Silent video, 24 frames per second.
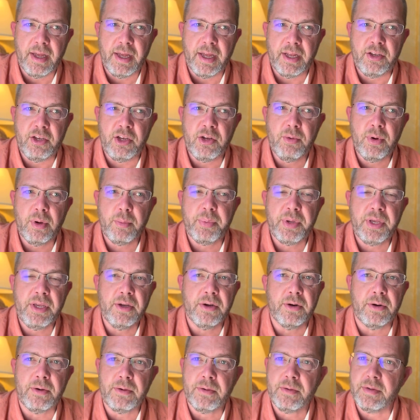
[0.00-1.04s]
and you
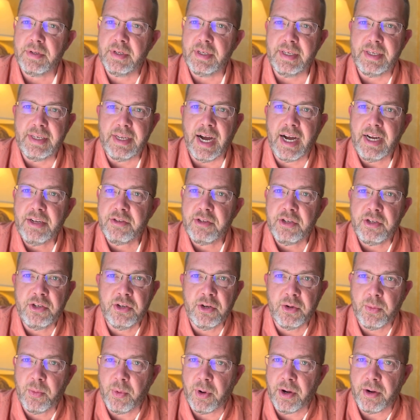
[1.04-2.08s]
appeal not to
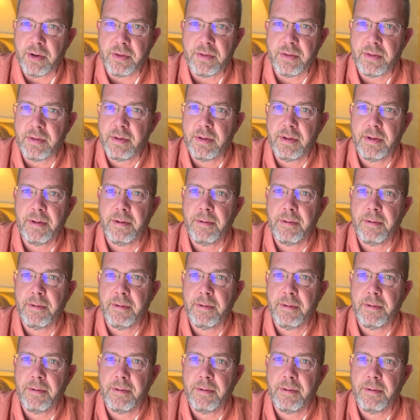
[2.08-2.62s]
your worth,